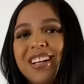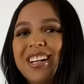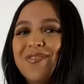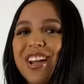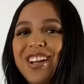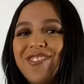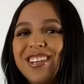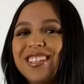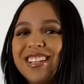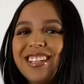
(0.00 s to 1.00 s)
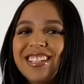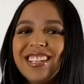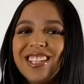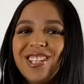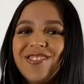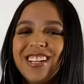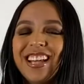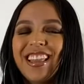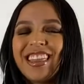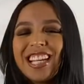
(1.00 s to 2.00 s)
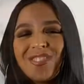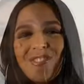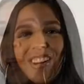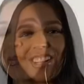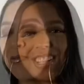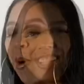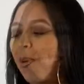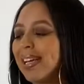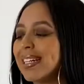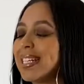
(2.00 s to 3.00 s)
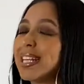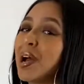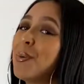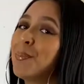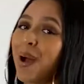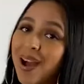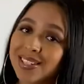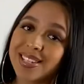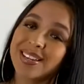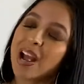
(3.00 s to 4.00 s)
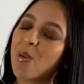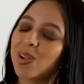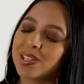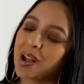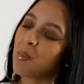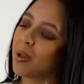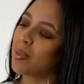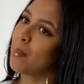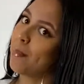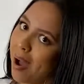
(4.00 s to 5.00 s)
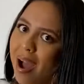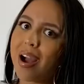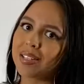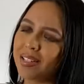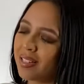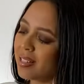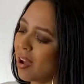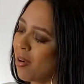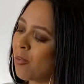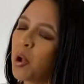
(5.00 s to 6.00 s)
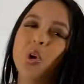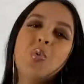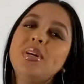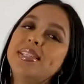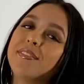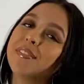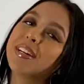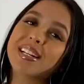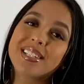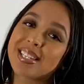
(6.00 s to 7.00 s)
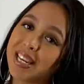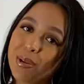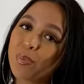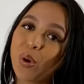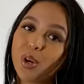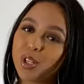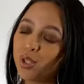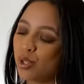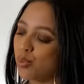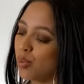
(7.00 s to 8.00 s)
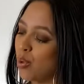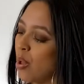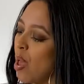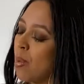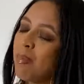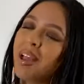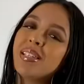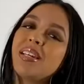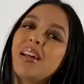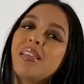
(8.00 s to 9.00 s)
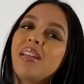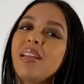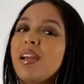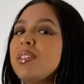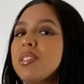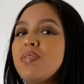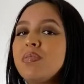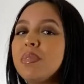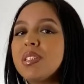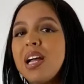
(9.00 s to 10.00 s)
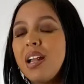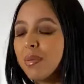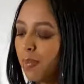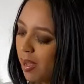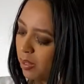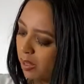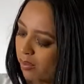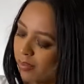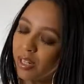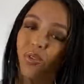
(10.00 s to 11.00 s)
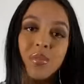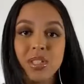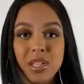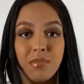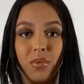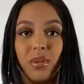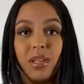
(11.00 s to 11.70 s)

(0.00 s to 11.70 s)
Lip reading: But anyways, let's get to it, and thanks for watching. Now, before we get to the unboxing, I want to talk about the box itself. We definitely got skinned per usual. Men's, they got that nice silver metallic box with the red Jordan symbol in the